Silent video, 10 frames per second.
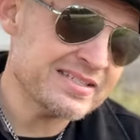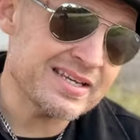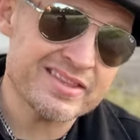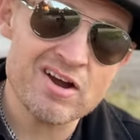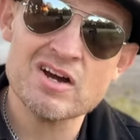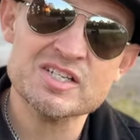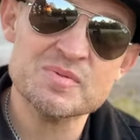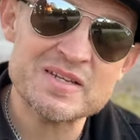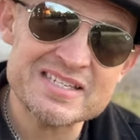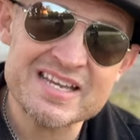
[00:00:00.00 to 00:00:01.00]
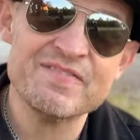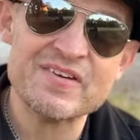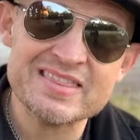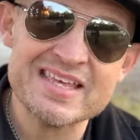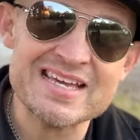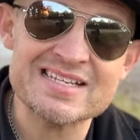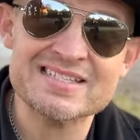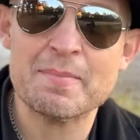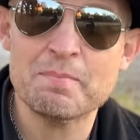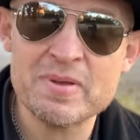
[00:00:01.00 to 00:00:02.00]
it, there are specific things
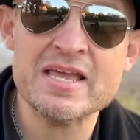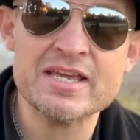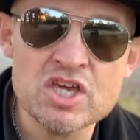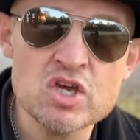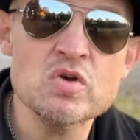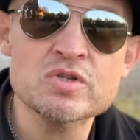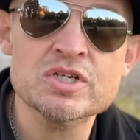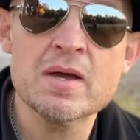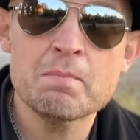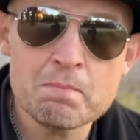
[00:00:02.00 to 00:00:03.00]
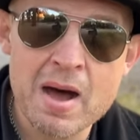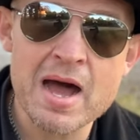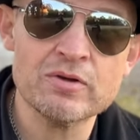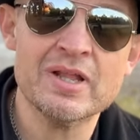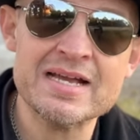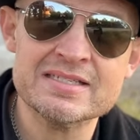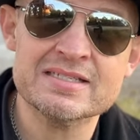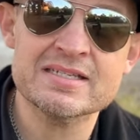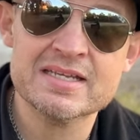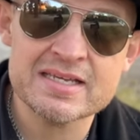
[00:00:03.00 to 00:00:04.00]
that big, huge
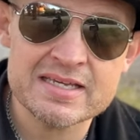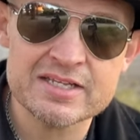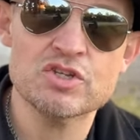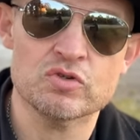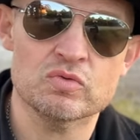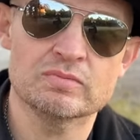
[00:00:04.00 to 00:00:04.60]
monolights can do.